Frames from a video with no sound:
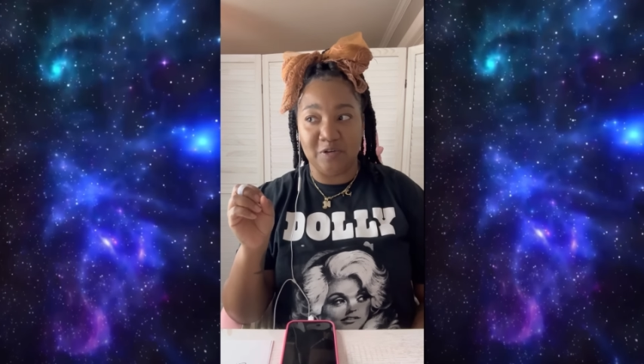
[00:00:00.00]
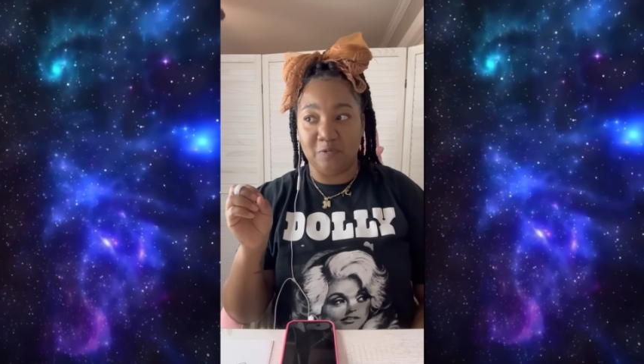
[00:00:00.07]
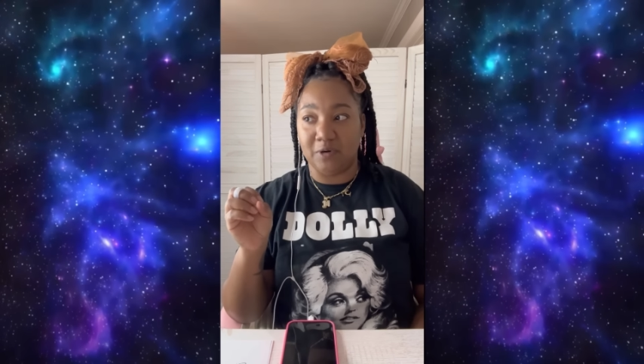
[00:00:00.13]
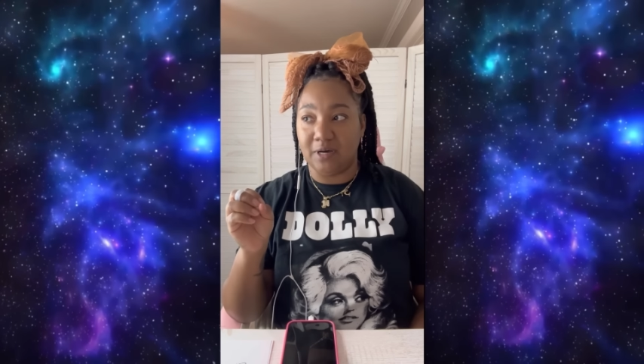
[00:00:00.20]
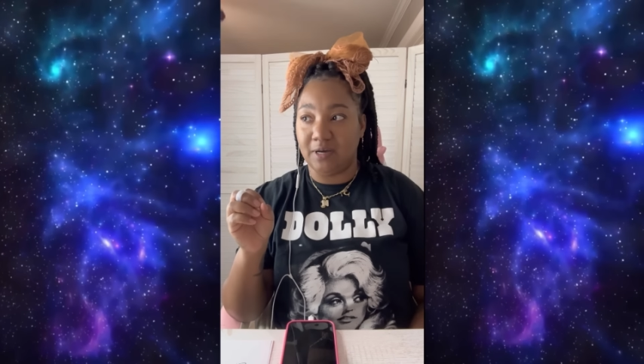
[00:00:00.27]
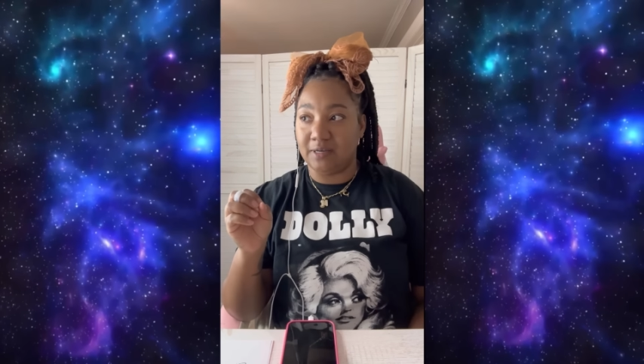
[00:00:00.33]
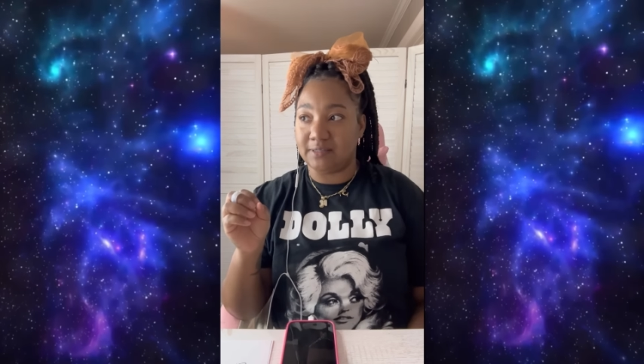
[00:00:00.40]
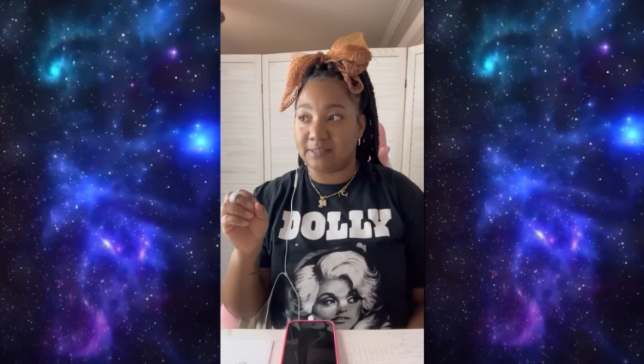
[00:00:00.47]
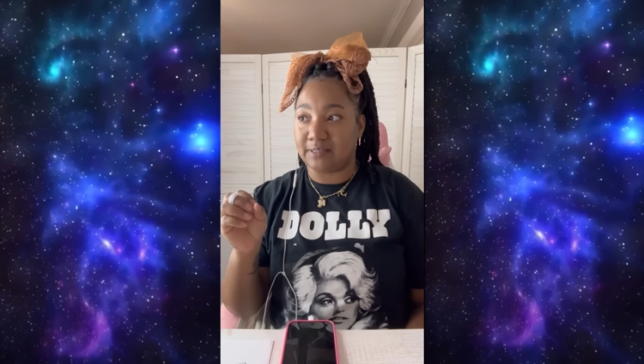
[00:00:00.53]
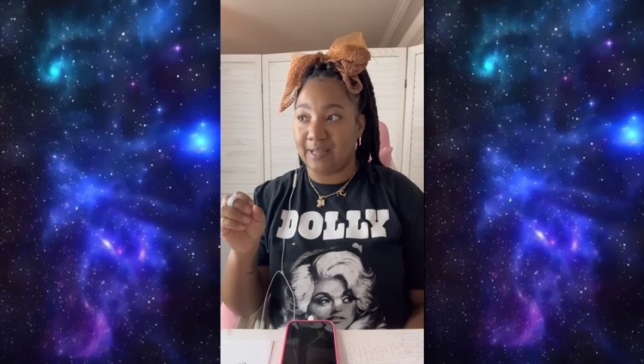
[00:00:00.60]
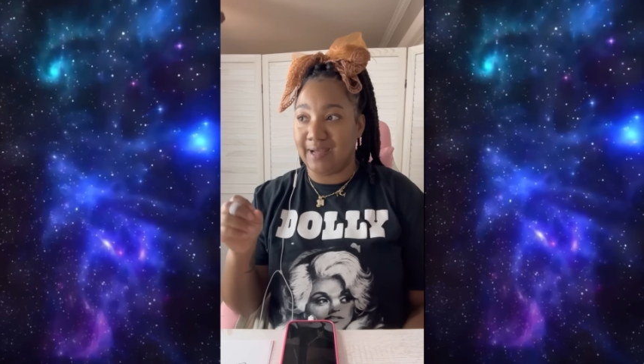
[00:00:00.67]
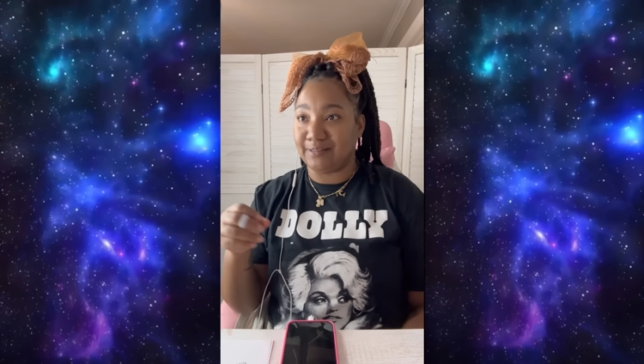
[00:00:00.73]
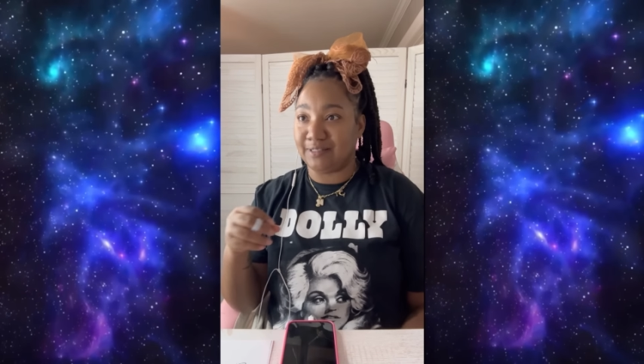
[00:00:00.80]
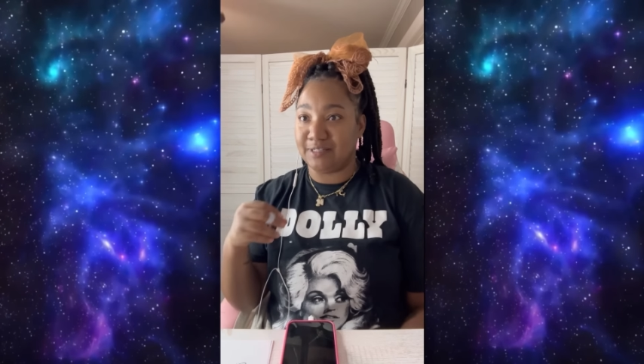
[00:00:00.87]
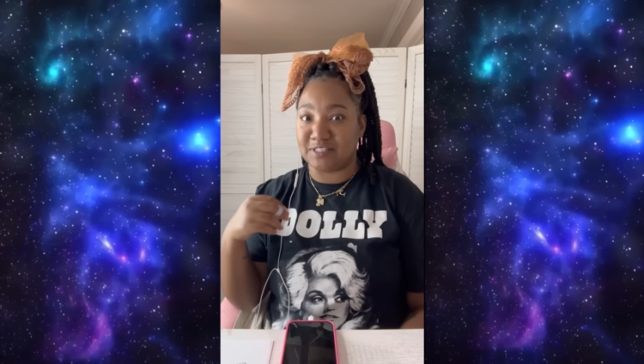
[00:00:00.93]
was
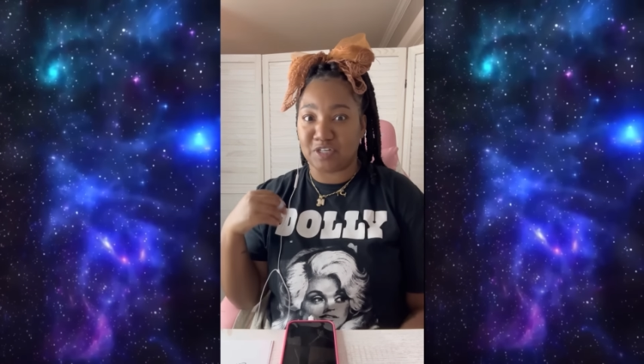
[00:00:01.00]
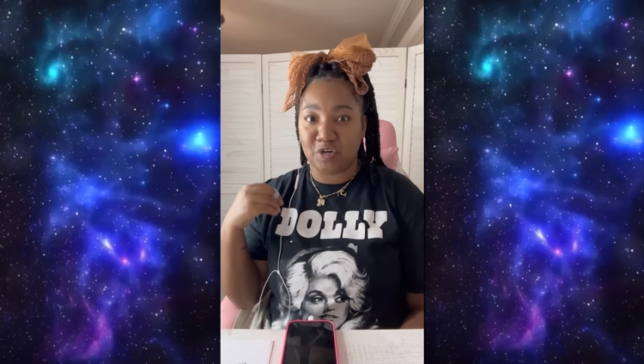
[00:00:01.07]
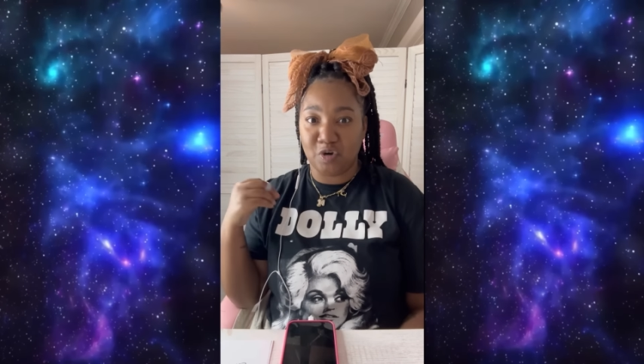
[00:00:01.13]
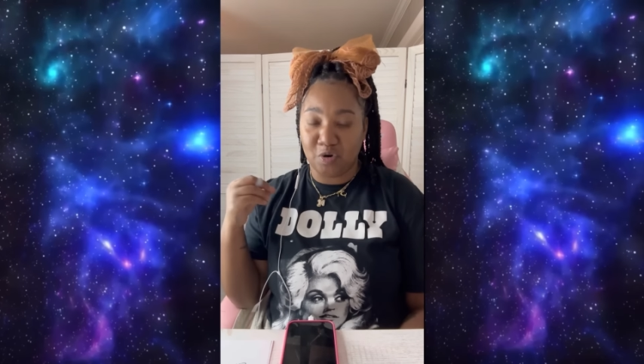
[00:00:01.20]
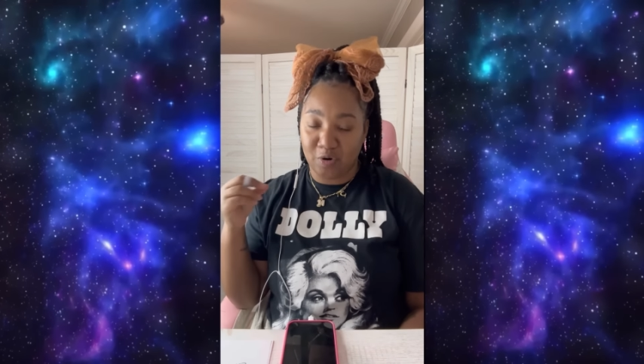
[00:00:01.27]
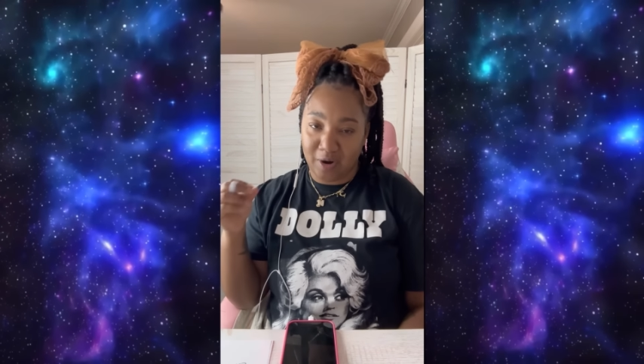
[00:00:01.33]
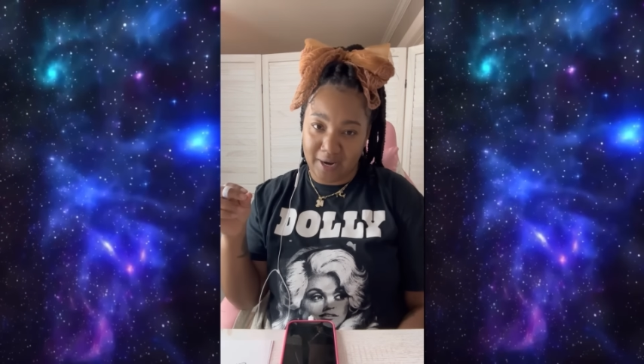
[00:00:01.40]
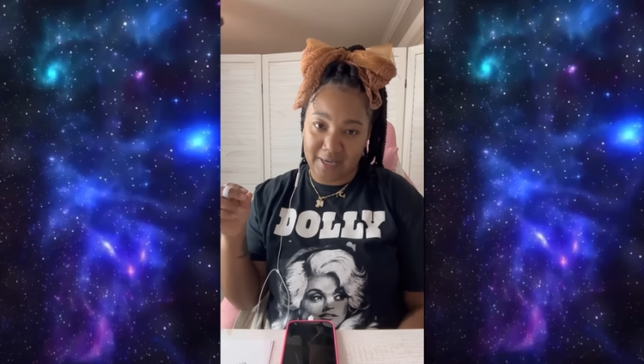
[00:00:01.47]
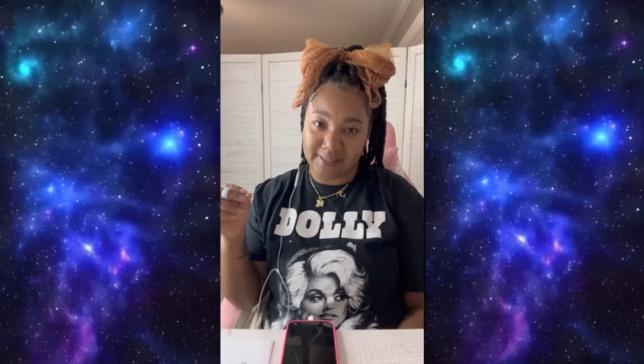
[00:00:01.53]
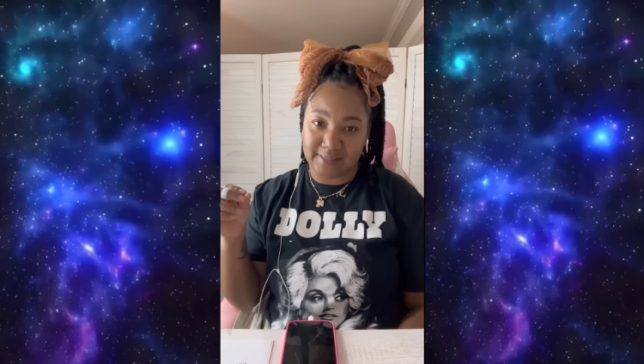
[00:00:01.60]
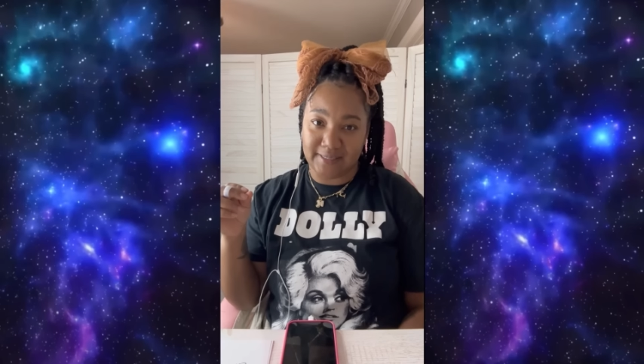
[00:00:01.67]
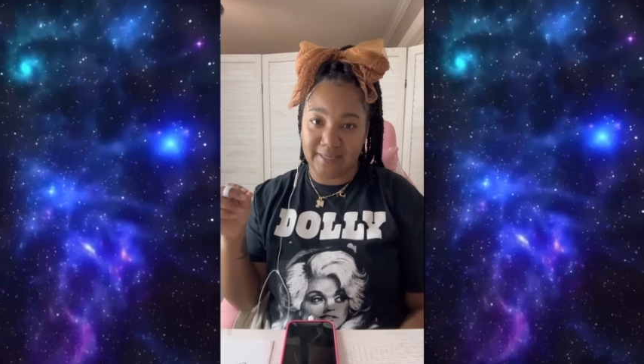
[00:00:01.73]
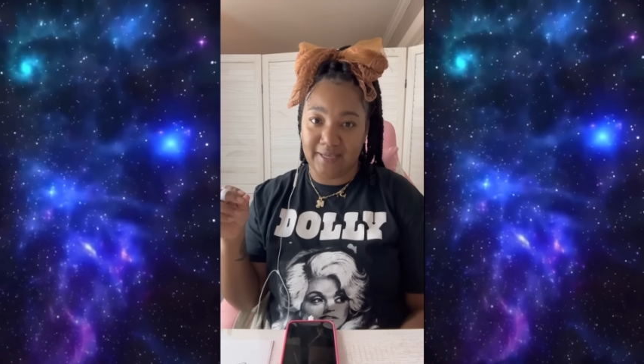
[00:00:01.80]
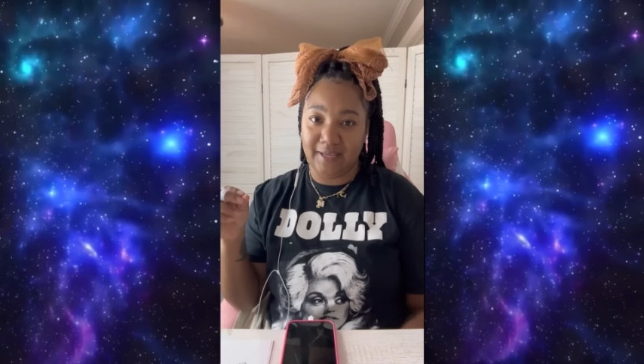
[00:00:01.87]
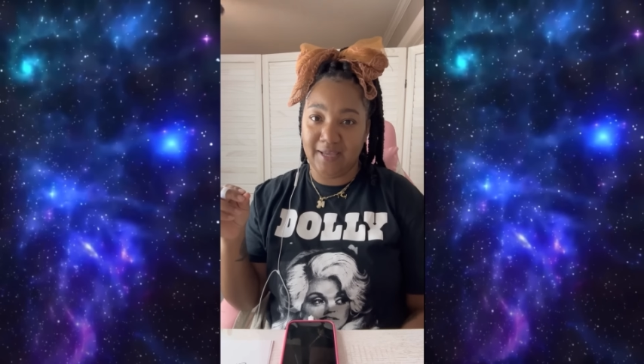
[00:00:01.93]
like this
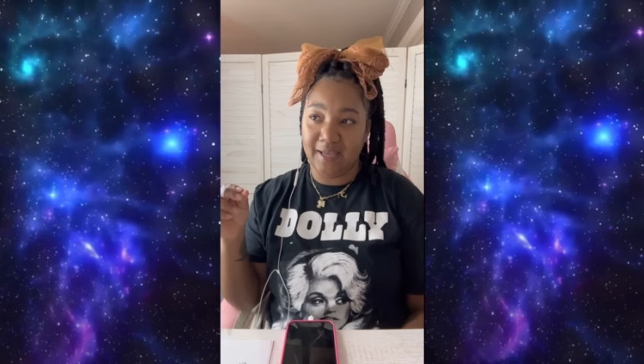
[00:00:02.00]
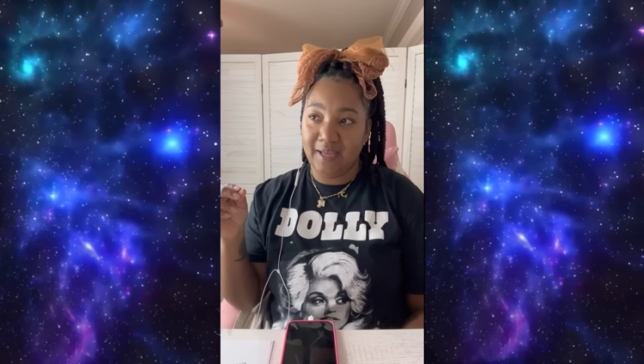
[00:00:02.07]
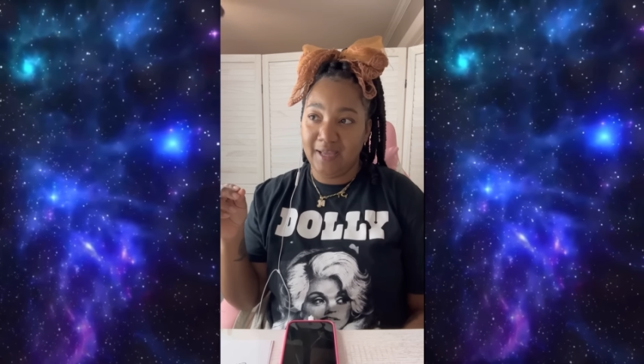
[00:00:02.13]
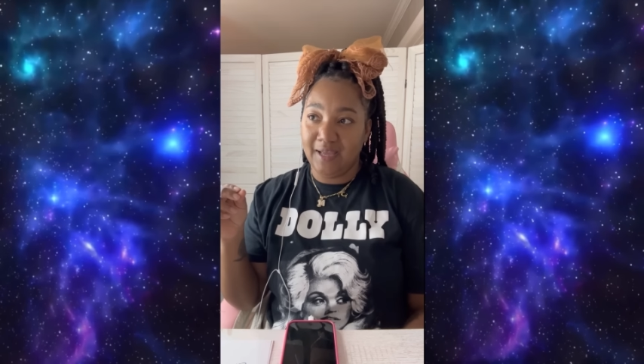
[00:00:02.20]
crazy,